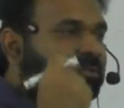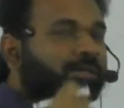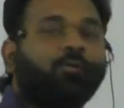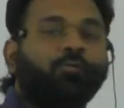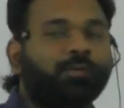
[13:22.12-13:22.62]

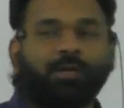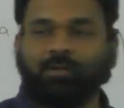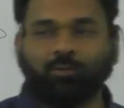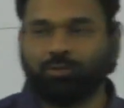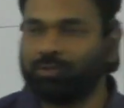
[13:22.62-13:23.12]

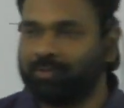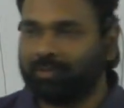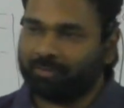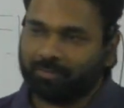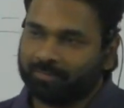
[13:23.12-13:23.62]
Shakuntala
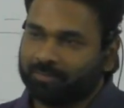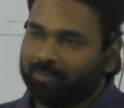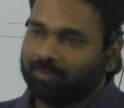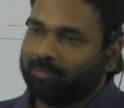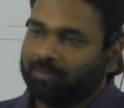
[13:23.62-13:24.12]
Dushyantan, no?
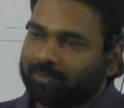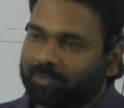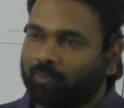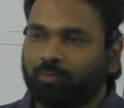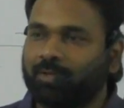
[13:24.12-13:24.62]

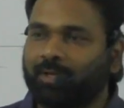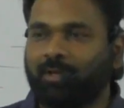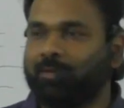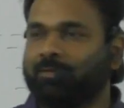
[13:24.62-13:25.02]
Shakuntala